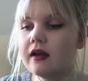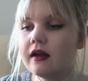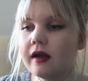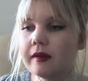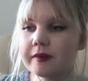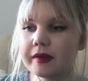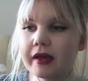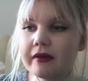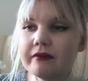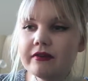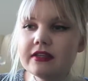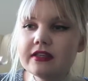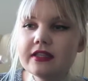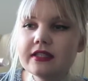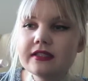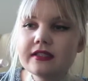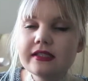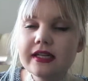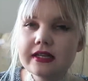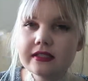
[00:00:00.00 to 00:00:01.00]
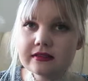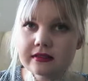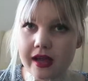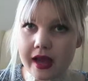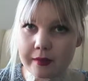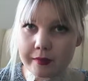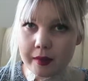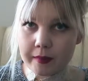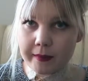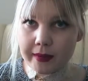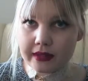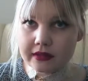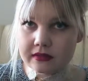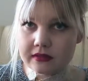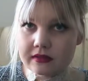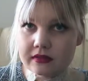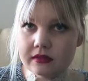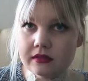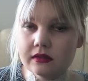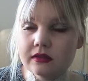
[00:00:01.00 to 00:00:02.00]
I'm getting rid of this NYX eyebrow
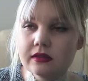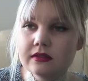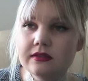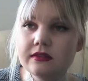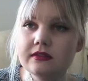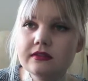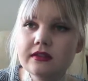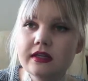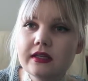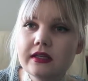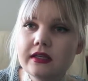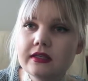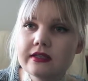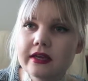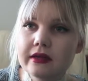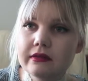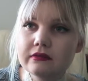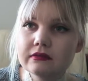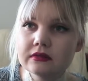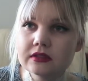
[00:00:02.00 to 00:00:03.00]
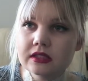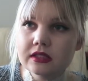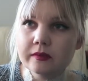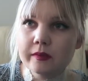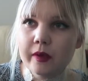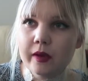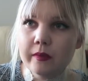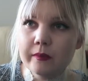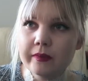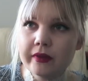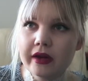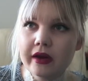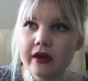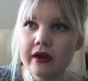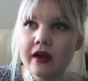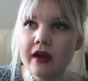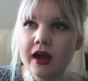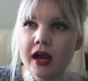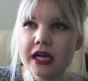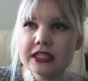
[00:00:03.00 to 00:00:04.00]
pencil because it's kind of down to the bottom
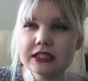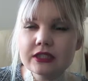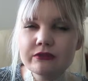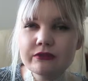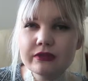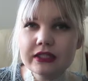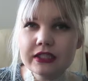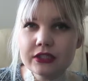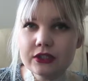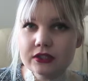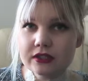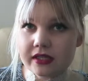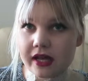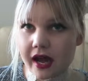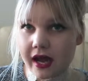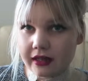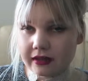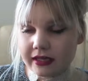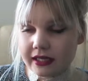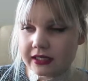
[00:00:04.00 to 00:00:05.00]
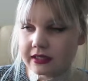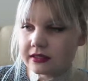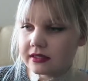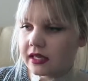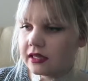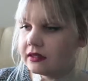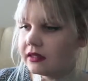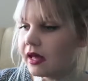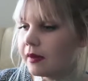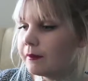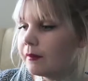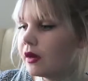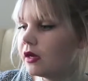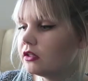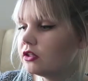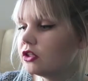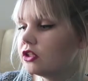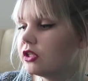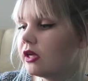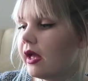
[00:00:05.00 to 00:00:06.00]
there. I didn't really use the highlighting side that
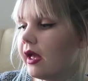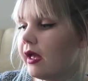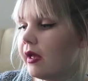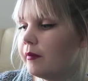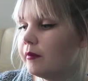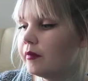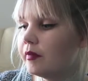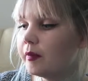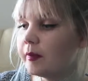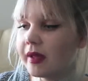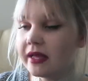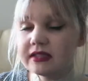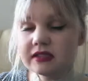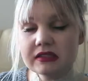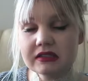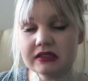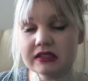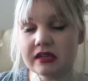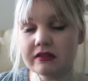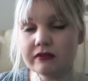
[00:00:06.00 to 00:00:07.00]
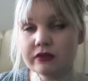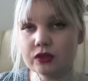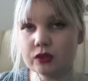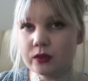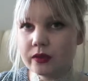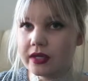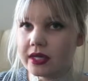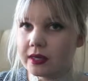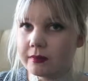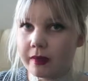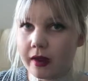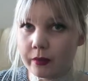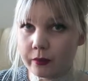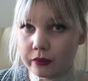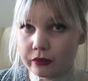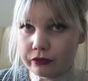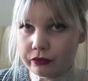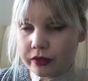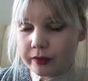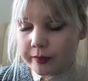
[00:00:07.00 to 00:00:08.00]
much. The pencil itself was okay, but I
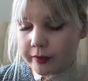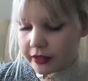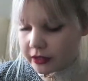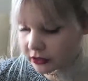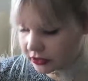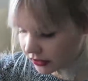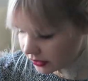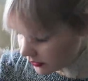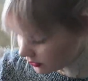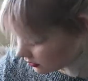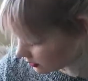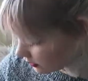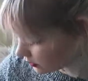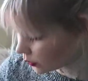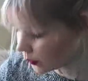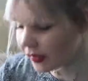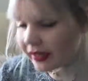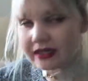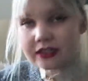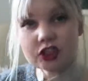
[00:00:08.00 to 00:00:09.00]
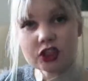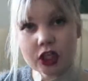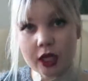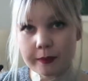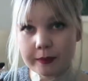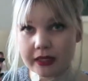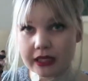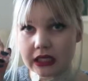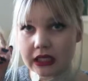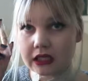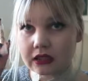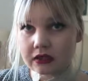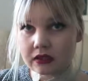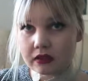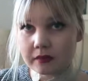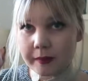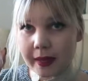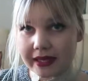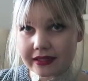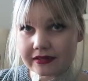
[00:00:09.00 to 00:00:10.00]
wouldn't repurchase. It's quite a chubby
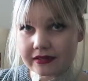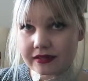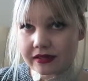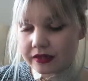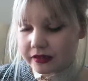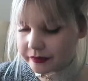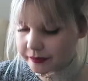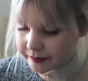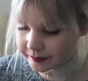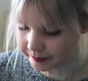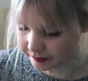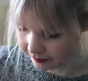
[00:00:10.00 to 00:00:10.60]
pencil.